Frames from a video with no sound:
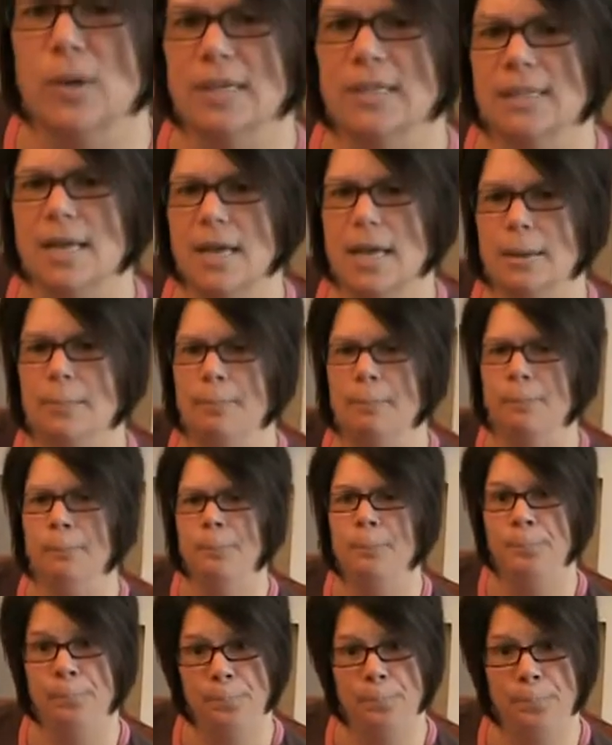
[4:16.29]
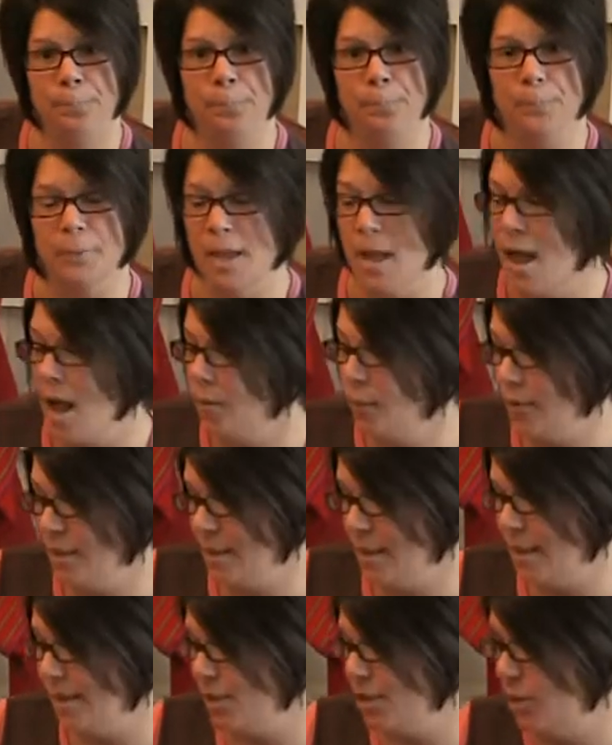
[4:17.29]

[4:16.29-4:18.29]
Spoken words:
said, I really liked